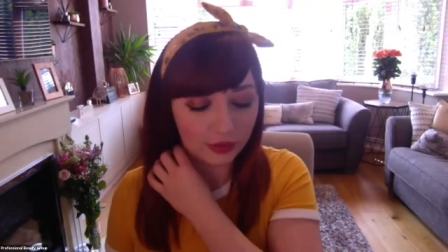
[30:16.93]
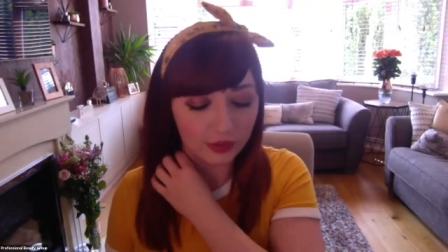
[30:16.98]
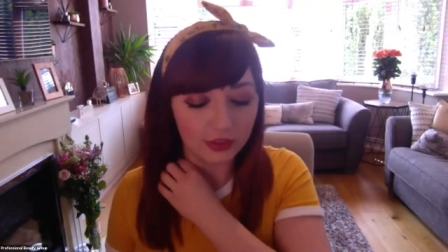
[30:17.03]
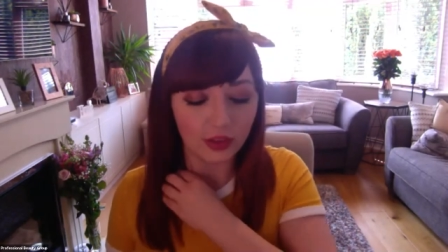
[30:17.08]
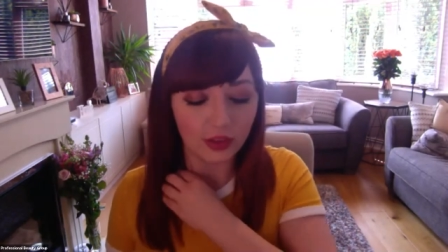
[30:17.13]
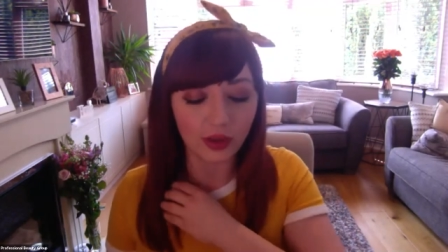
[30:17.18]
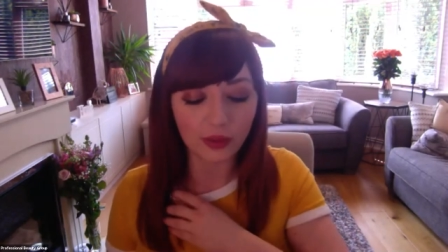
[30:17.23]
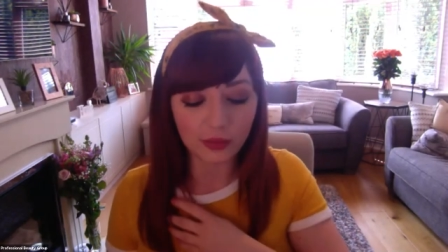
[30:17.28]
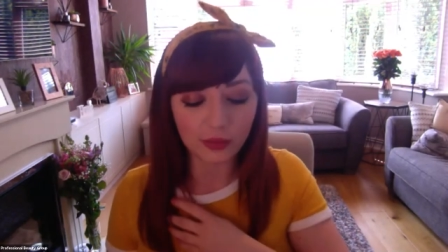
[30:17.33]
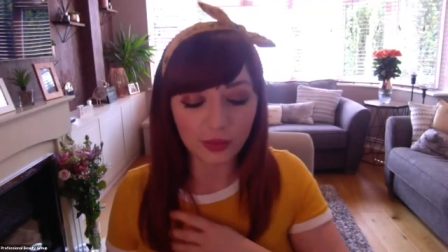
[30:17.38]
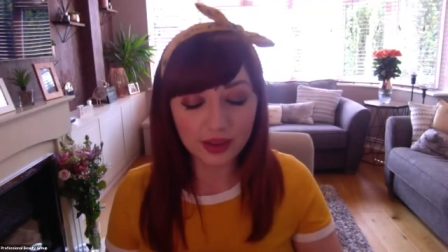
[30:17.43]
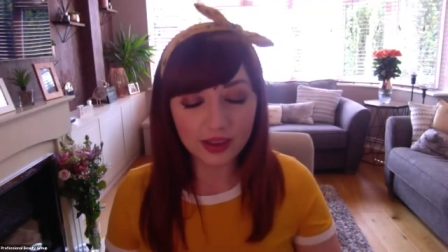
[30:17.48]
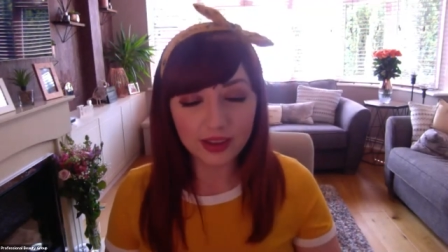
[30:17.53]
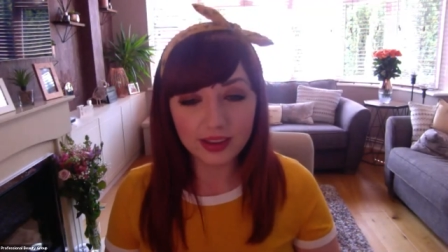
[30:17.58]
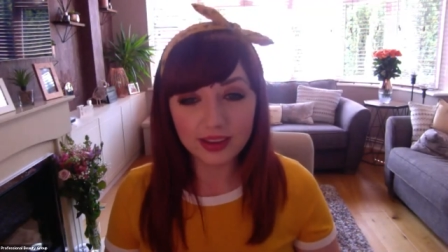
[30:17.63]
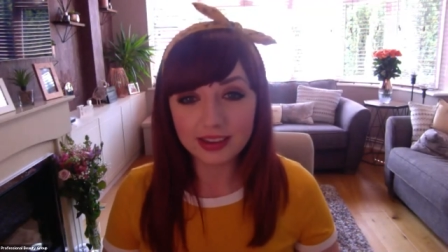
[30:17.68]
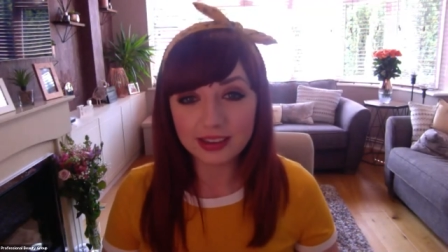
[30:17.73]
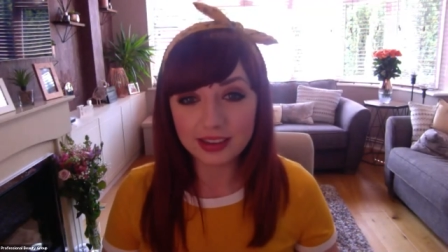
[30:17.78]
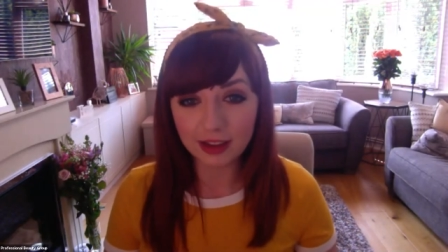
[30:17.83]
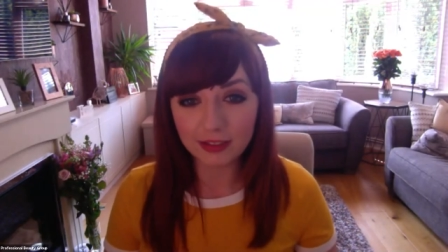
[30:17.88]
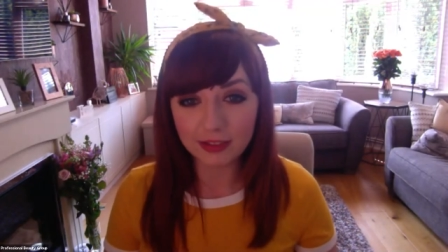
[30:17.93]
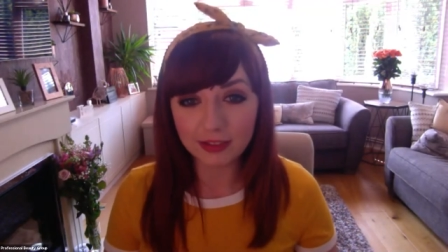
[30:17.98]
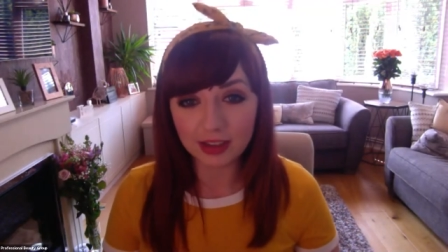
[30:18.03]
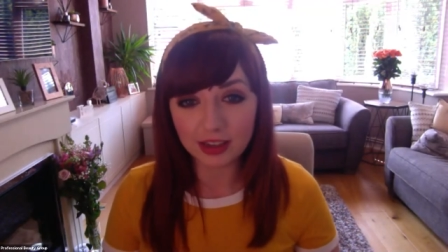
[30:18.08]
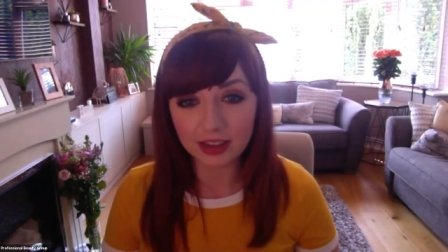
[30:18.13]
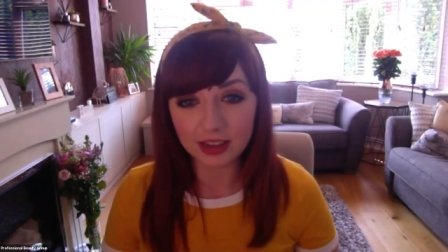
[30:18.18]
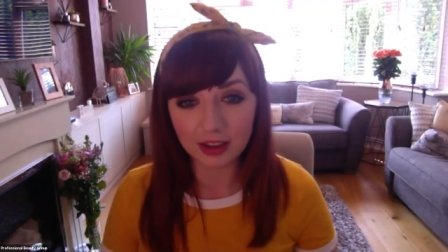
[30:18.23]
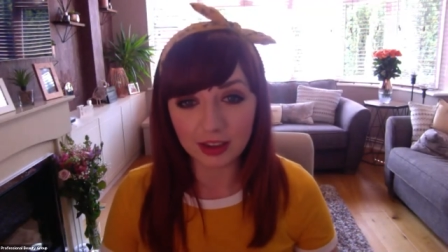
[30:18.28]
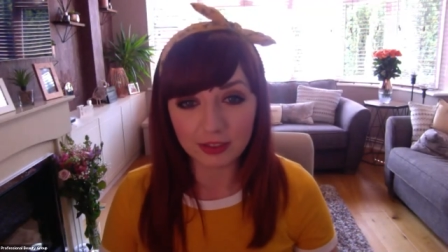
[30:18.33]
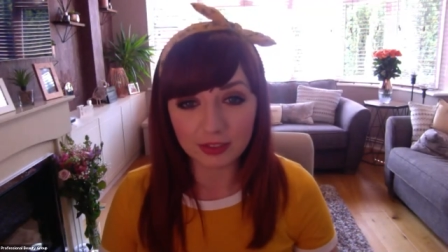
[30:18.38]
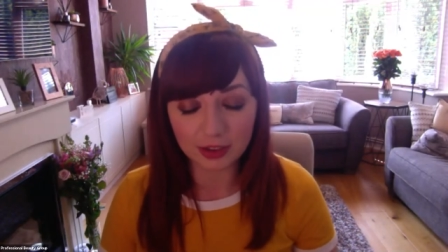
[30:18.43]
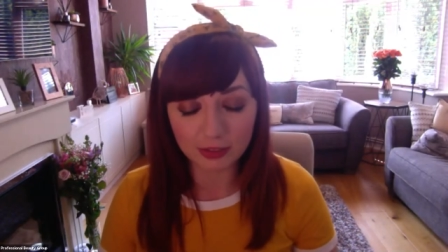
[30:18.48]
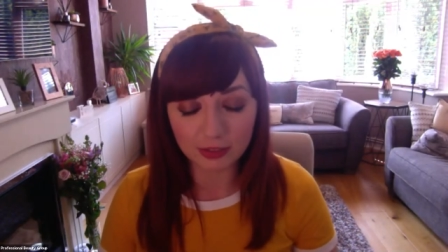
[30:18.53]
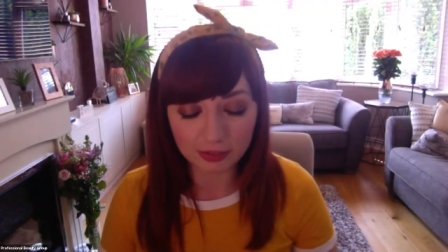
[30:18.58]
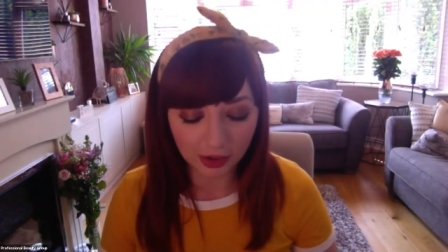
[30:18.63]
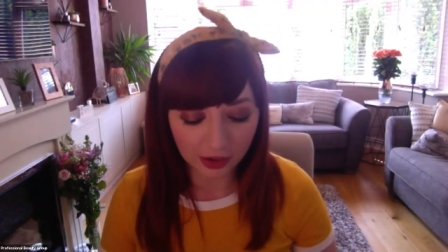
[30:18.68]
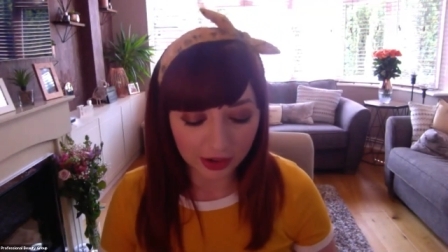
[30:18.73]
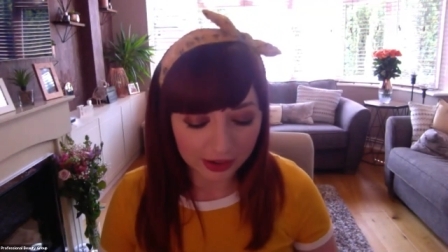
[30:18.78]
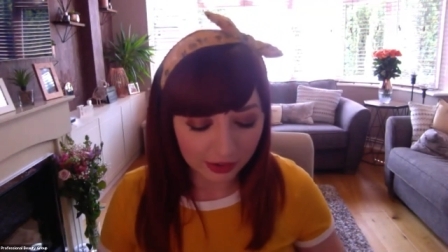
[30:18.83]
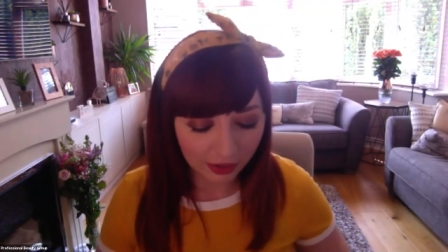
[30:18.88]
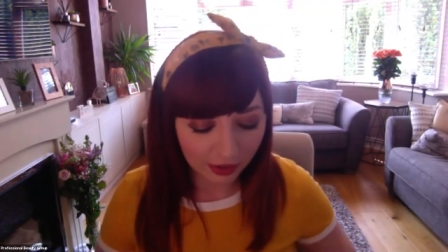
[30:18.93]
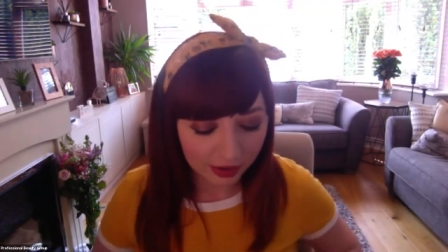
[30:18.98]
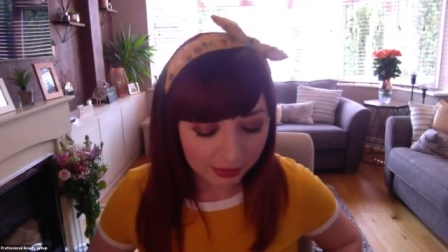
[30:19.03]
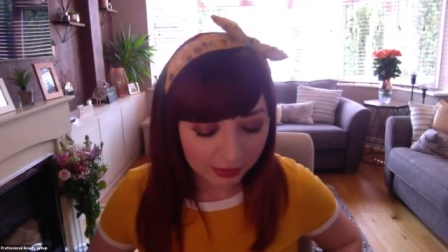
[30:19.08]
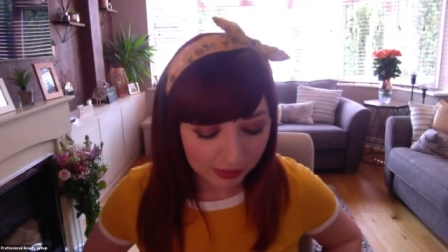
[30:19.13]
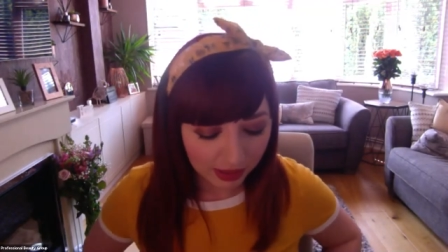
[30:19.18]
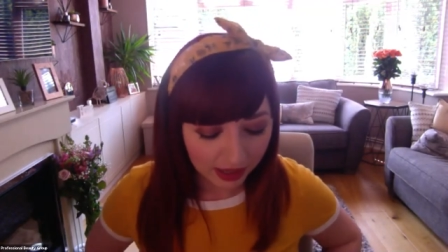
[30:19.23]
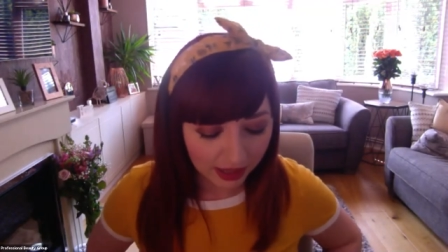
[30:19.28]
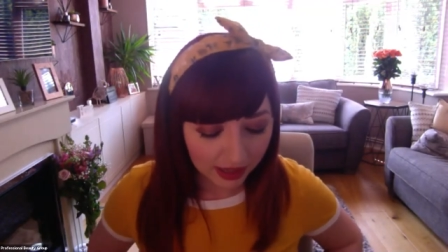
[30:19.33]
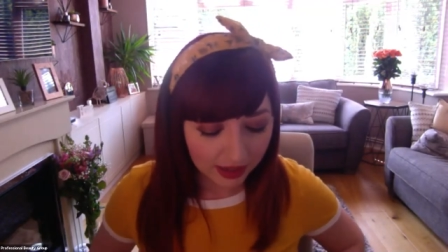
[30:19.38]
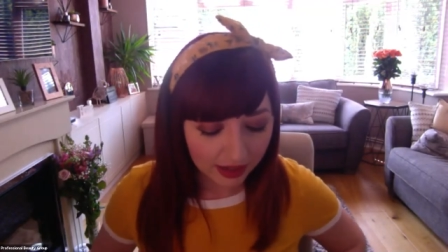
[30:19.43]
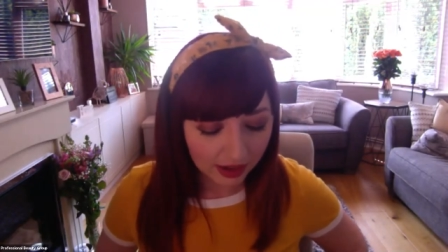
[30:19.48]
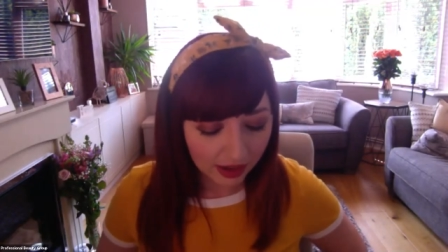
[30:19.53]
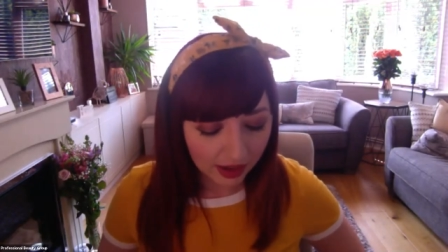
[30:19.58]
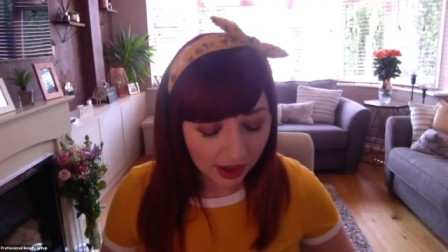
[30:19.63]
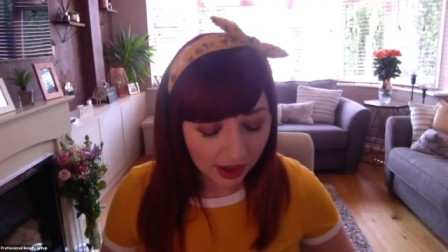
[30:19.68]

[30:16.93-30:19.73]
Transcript: So definitely very timely.